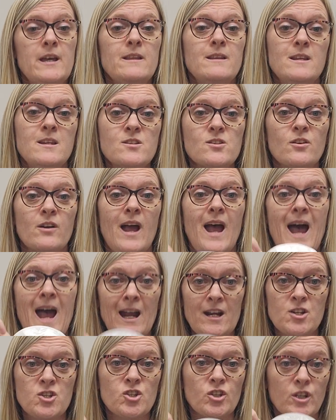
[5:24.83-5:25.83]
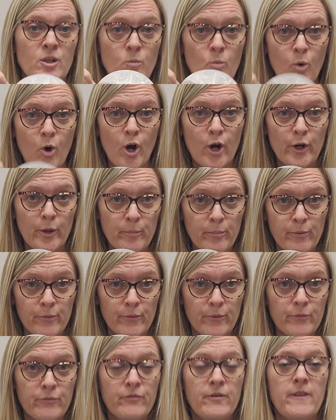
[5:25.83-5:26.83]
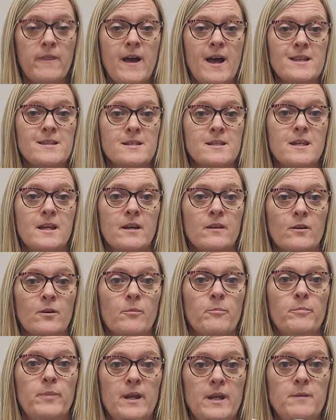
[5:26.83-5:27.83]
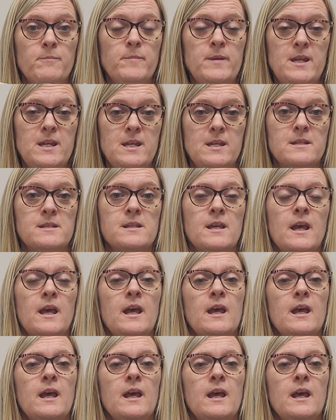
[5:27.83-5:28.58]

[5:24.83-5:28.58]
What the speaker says: These are actually waterproof. That's the other big piece.